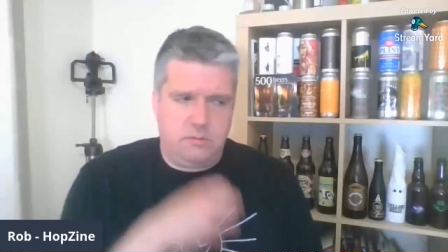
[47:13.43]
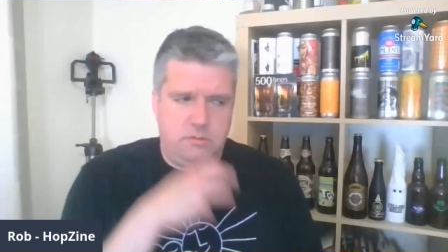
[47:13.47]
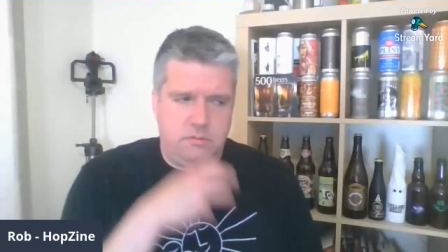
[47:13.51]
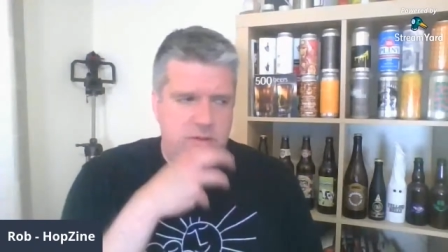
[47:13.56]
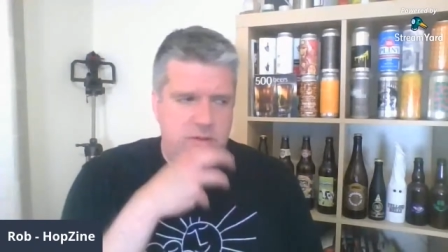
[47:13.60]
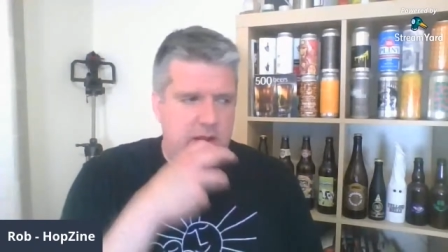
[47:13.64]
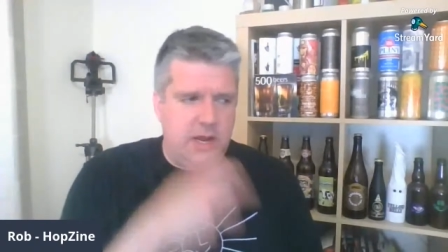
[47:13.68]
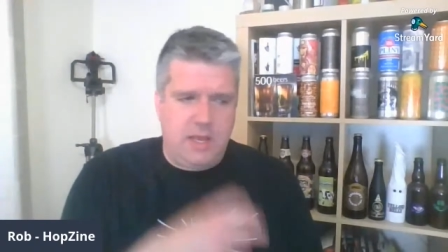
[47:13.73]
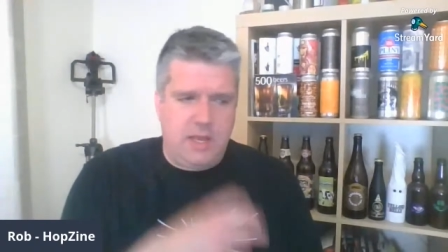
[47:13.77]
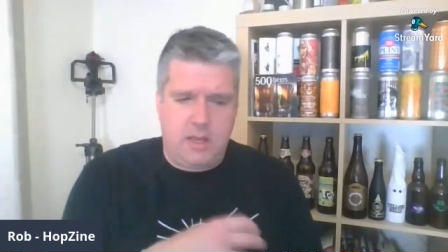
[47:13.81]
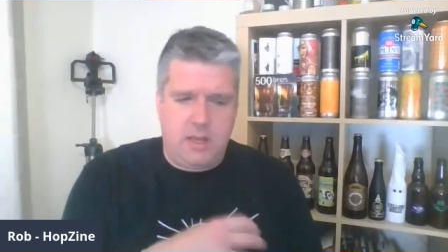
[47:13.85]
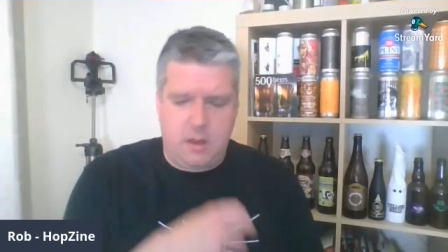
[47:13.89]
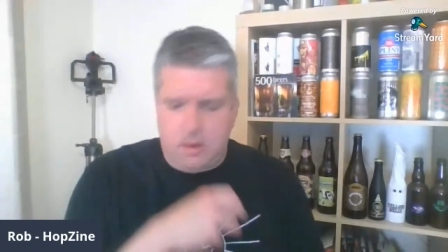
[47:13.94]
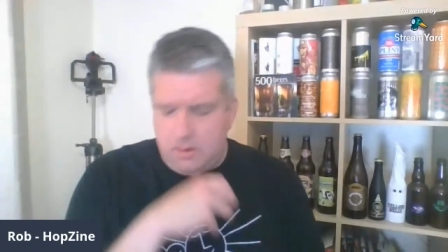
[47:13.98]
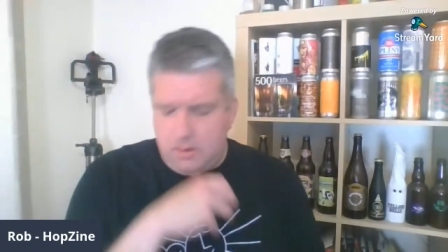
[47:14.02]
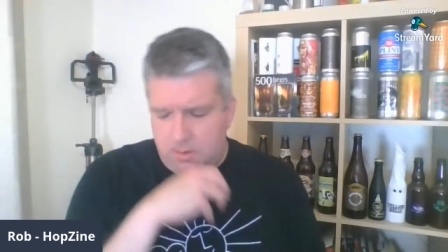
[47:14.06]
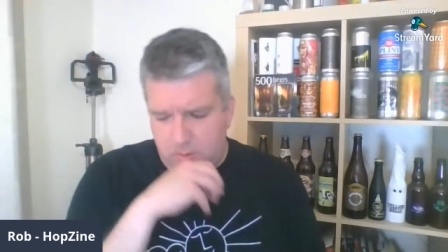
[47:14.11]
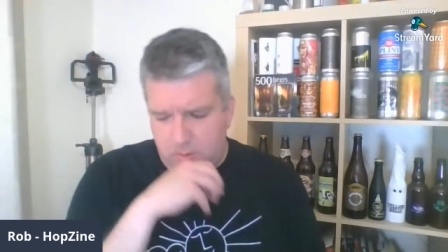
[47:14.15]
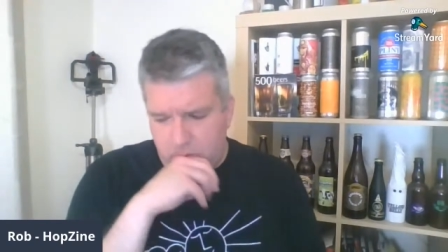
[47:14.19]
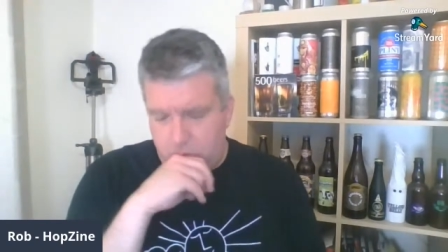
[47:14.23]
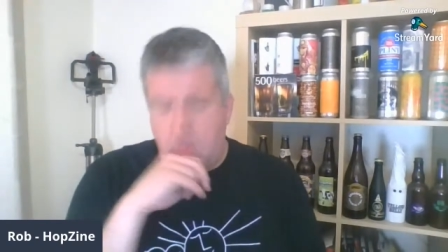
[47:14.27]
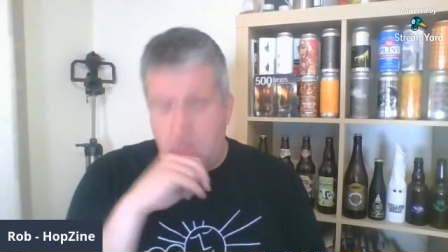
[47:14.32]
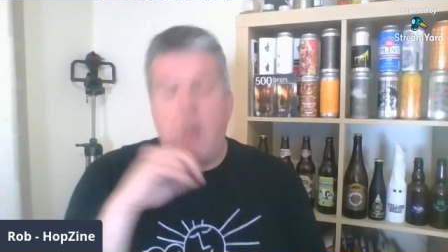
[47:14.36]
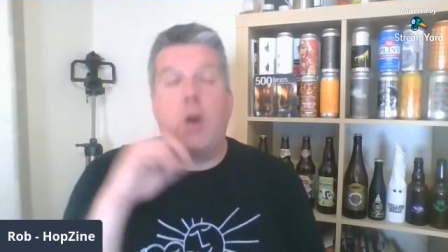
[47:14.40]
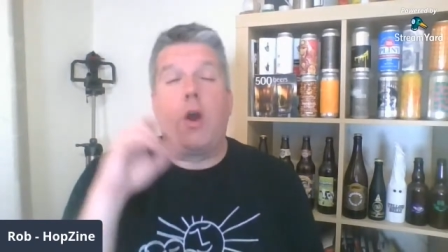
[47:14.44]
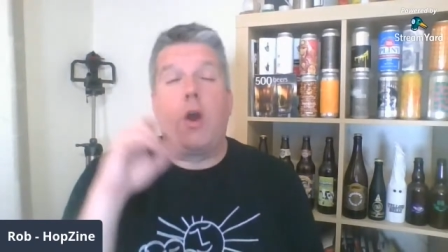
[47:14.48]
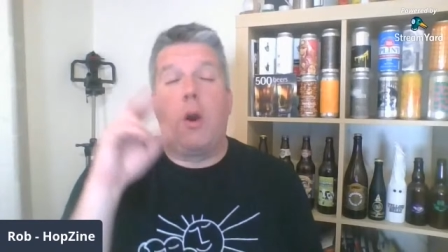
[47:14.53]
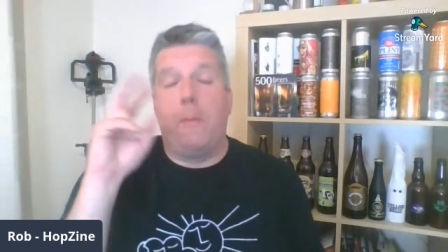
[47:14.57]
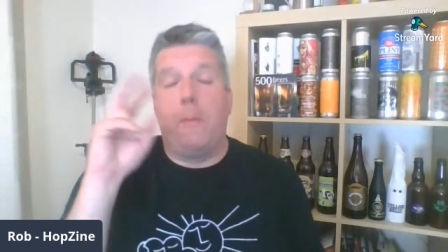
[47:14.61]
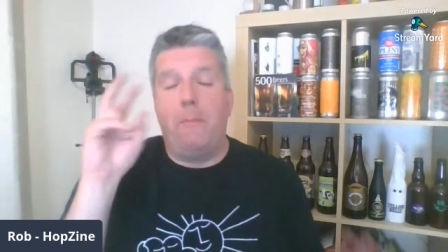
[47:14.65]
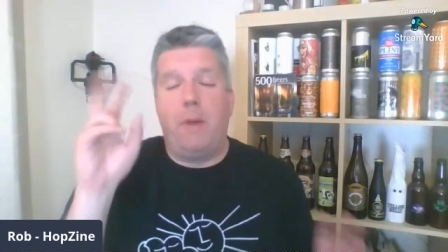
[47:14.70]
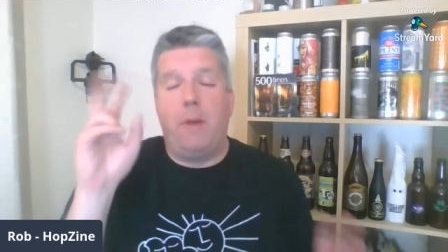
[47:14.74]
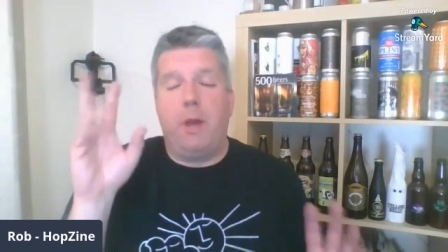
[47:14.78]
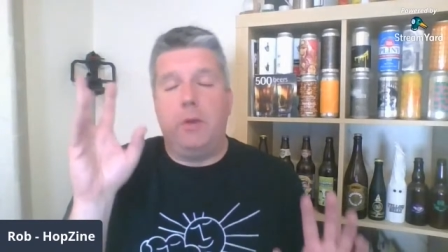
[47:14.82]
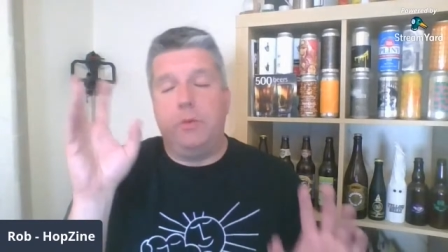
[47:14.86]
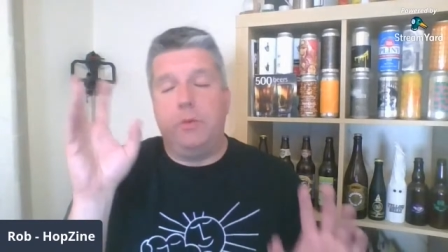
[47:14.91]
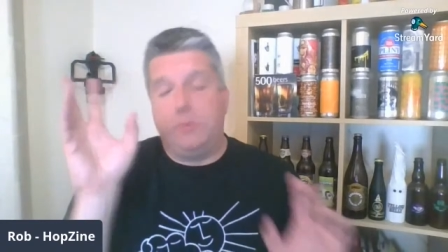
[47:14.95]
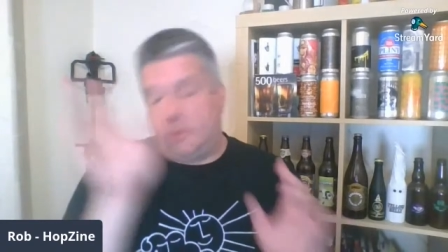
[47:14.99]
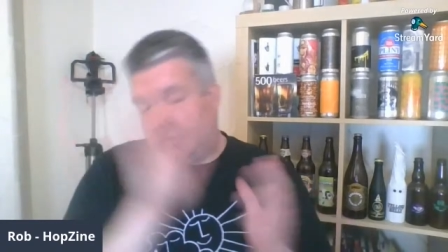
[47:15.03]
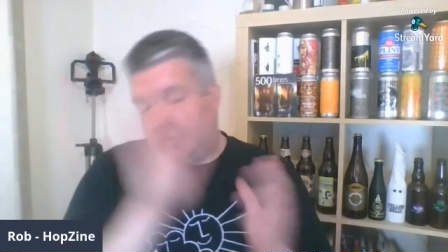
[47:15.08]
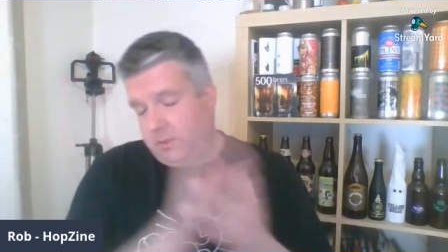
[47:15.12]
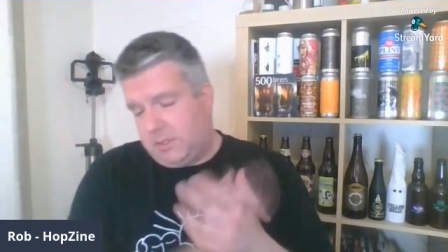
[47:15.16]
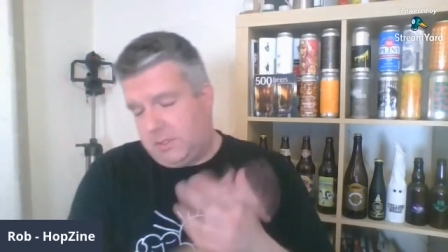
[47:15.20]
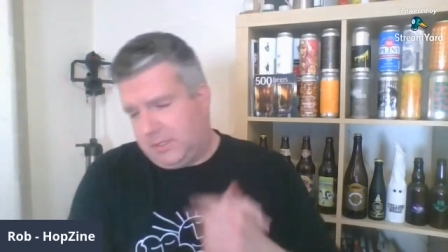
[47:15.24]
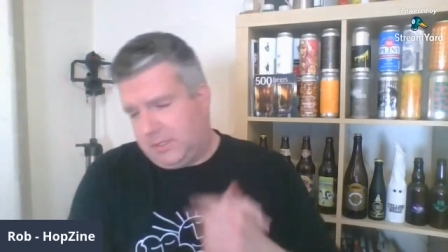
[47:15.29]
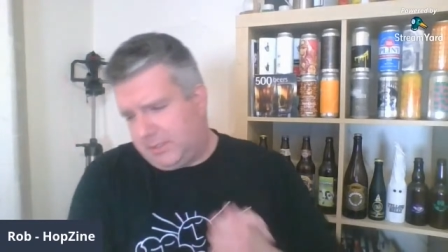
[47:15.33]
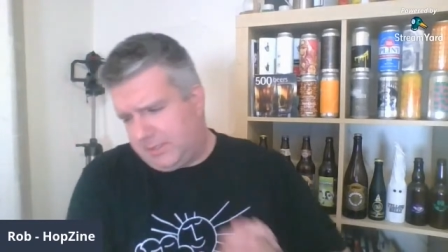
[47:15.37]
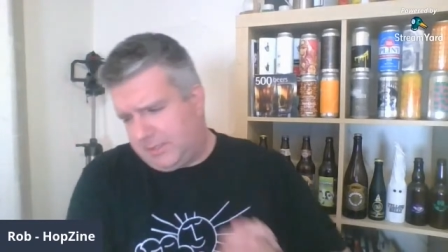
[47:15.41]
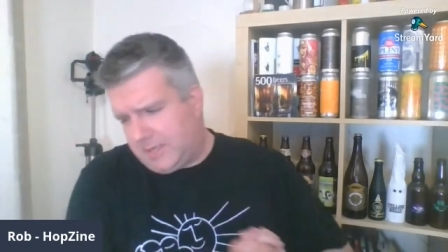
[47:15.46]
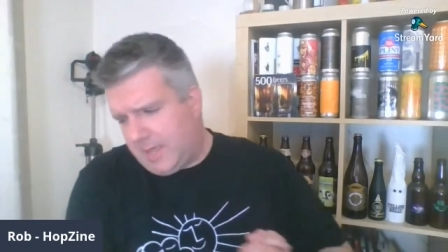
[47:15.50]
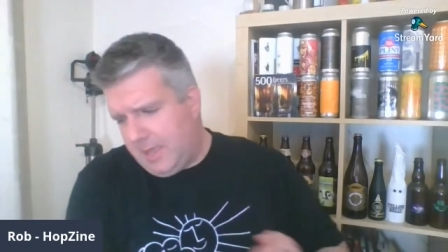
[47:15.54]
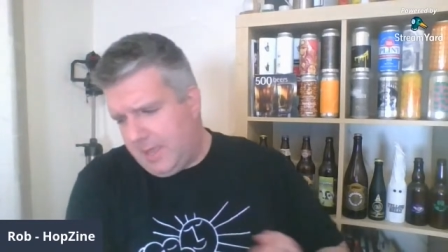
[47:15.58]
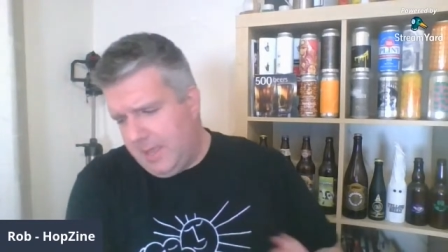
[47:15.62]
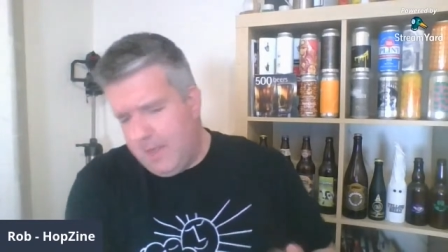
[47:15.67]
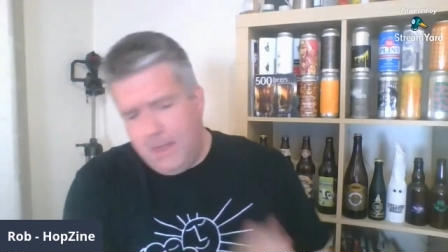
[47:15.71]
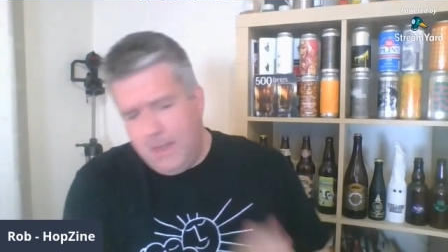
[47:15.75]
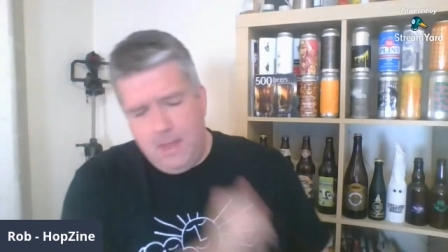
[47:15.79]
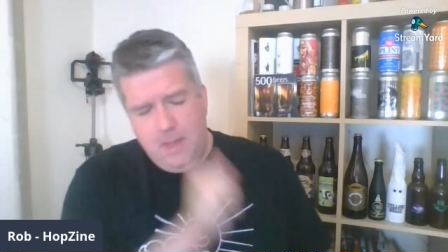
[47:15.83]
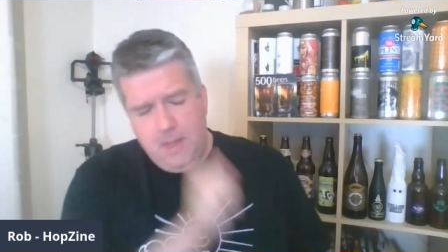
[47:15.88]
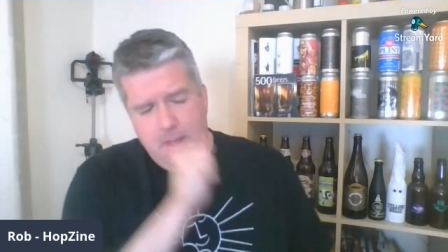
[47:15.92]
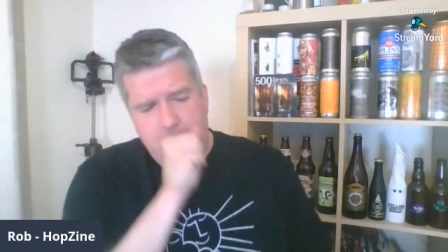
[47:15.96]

really composed, let's say.